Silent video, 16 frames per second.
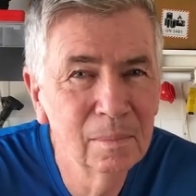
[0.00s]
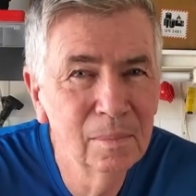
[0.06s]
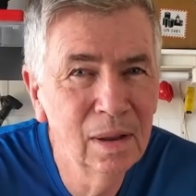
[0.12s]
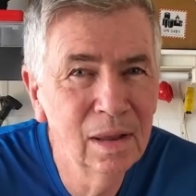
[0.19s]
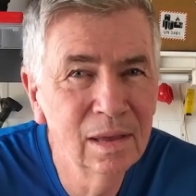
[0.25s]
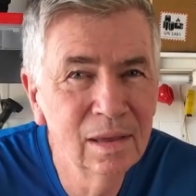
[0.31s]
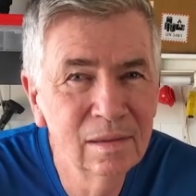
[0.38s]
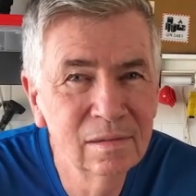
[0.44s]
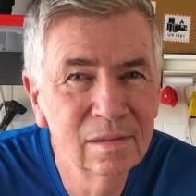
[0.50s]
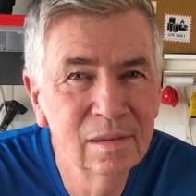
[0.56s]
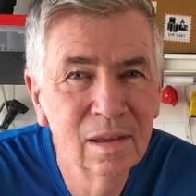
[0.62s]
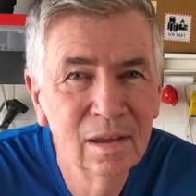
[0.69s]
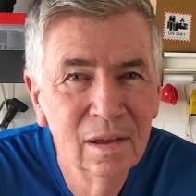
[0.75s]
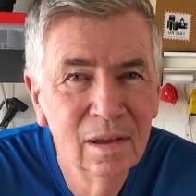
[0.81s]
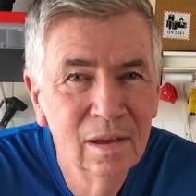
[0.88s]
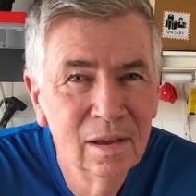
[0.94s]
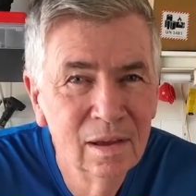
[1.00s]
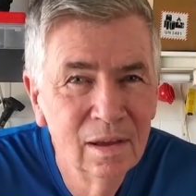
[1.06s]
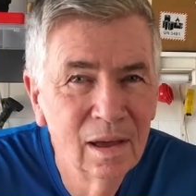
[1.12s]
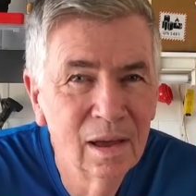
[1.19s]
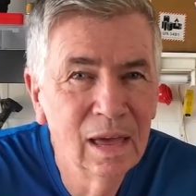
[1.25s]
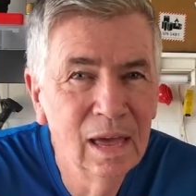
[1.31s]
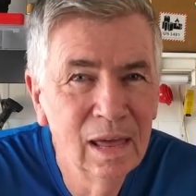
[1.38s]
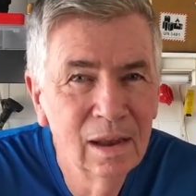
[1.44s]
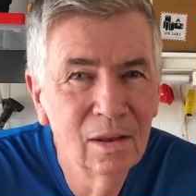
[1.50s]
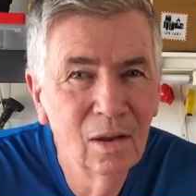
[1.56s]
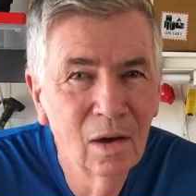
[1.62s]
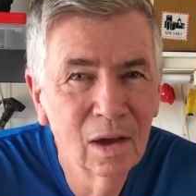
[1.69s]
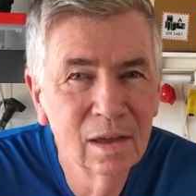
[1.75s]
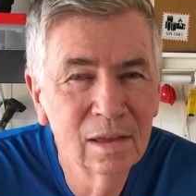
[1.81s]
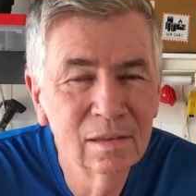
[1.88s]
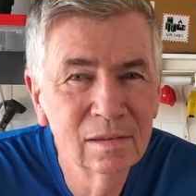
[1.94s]
Please again
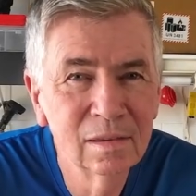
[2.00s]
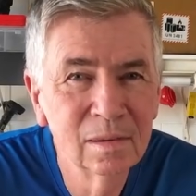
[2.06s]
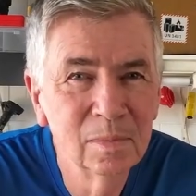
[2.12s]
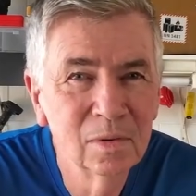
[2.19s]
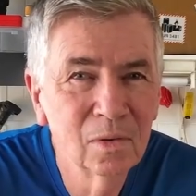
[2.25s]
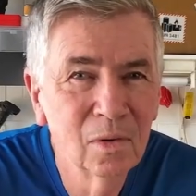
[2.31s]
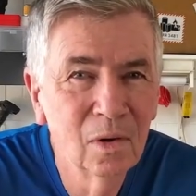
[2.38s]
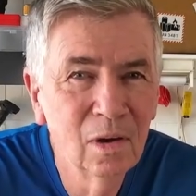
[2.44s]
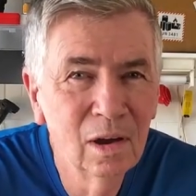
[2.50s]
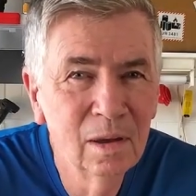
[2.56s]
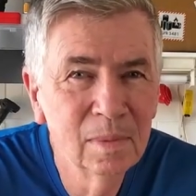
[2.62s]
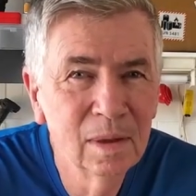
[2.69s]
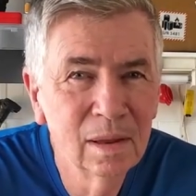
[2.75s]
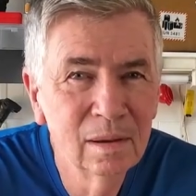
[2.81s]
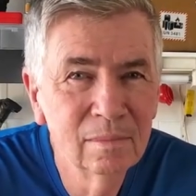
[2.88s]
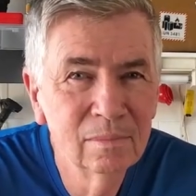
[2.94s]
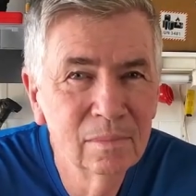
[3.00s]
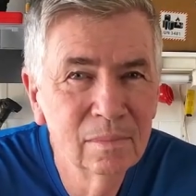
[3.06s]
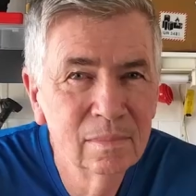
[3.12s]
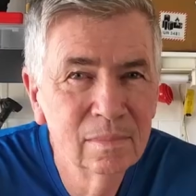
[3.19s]
like and subscribe, and